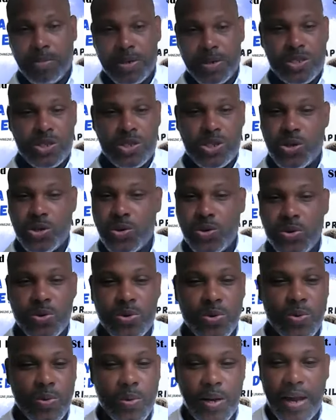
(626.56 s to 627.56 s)
But
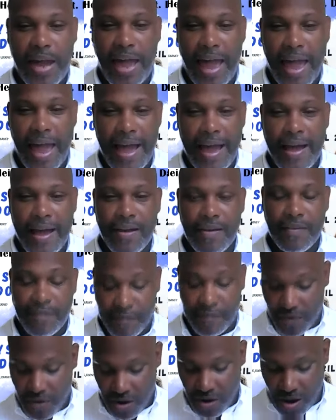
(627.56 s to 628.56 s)
you would have
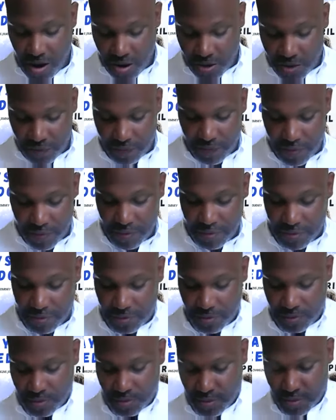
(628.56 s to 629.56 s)
none of it.
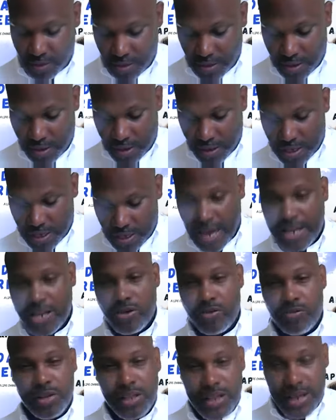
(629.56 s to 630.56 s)
Can
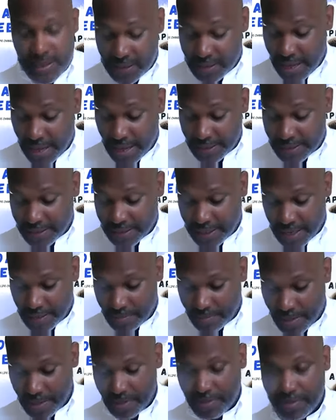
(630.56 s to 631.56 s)
you relate to that
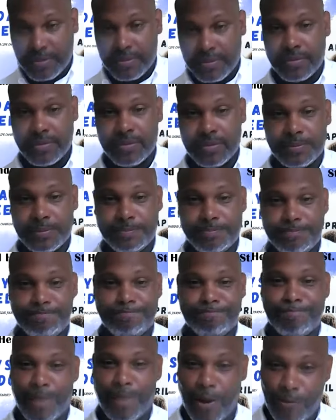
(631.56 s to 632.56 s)
statement?
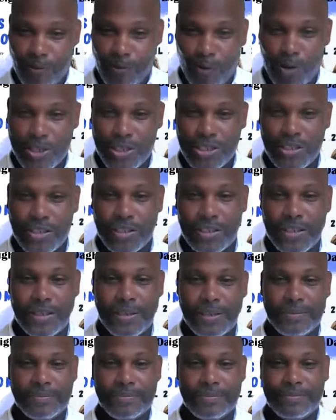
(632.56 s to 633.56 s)

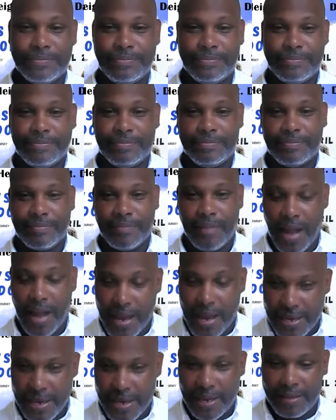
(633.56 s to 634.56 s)
Unfortunately,
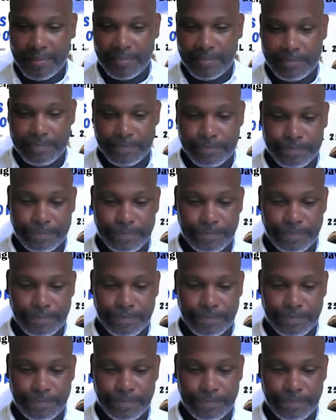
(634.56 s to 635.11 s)
I can.